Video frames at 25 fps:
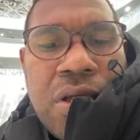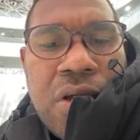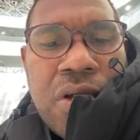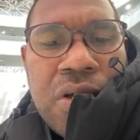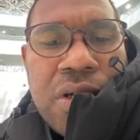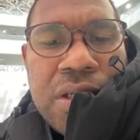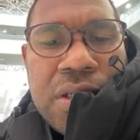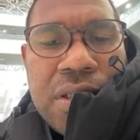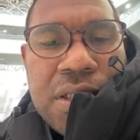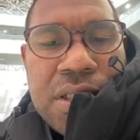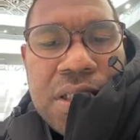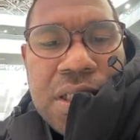
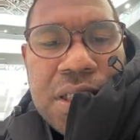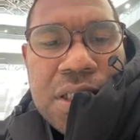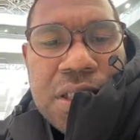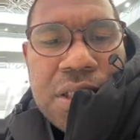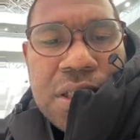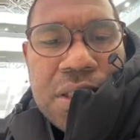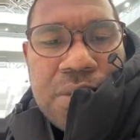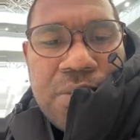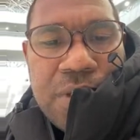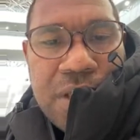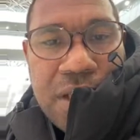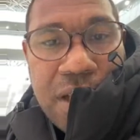gotta discuss
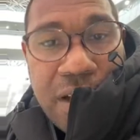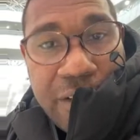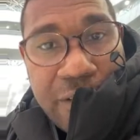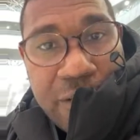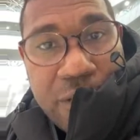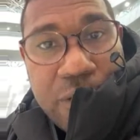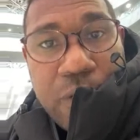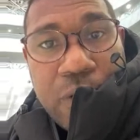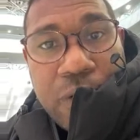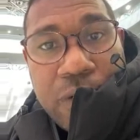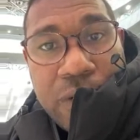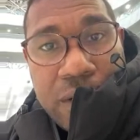it with other
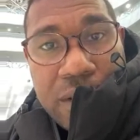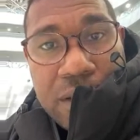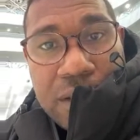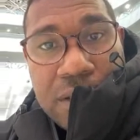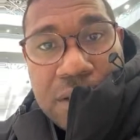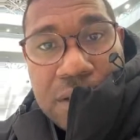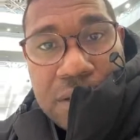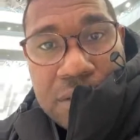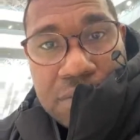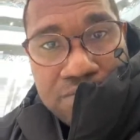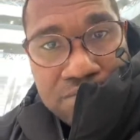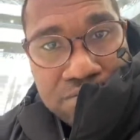
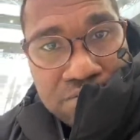foreigners.